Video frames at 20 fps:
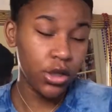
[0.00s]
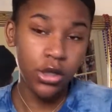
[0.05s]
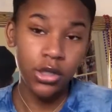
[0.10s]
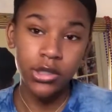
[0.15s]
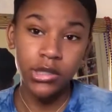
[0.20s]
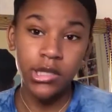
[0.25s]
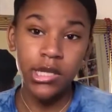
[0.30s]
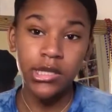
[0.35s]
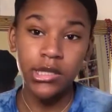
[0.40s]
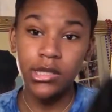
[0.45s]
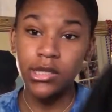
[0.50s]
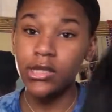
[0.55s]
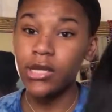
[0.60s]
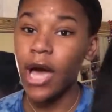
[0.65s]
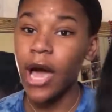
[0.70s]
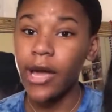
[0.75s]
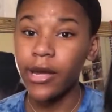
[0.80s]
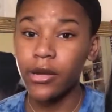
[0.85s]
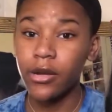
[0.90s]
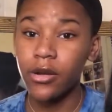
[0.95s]
Sis is
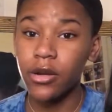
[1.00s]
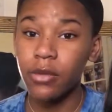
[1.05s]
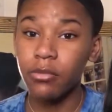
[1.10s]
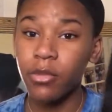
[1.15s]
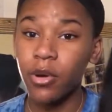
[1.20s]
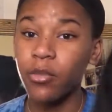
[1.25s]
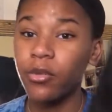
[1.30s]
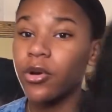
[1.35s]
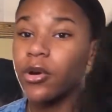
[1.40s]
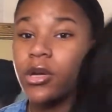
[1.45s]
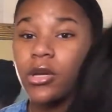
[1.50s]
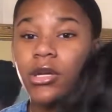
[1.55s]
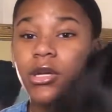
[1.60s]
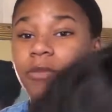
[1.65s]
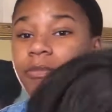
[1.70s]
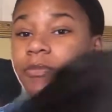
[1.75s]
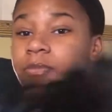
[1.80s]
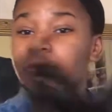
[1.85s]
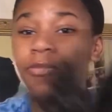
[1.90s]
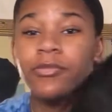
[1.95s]
tired, but we're gonna
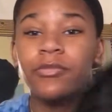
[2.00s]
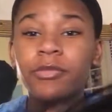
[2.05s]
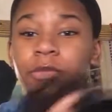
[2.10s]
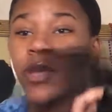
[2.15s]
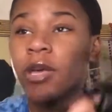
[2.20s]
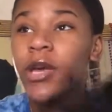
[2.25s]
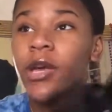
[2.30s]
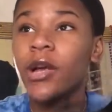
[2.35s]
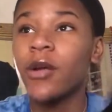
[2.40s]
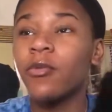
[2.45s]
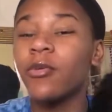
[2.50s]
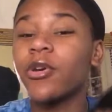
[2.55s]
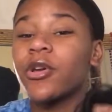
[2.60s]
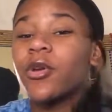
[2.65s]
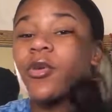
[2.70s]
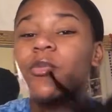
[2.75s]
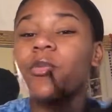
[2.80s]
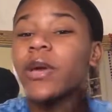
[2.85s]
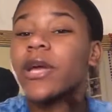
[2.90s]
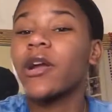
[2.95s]

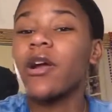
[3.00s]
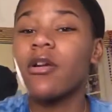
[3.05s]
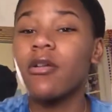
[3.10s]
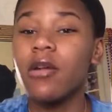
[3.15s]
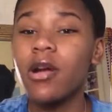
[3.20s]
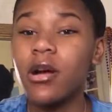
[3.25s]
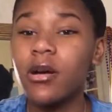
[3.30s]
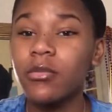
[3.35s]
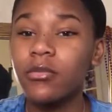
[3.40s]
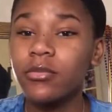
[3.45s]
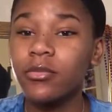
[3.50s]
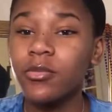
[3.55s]
wake her up.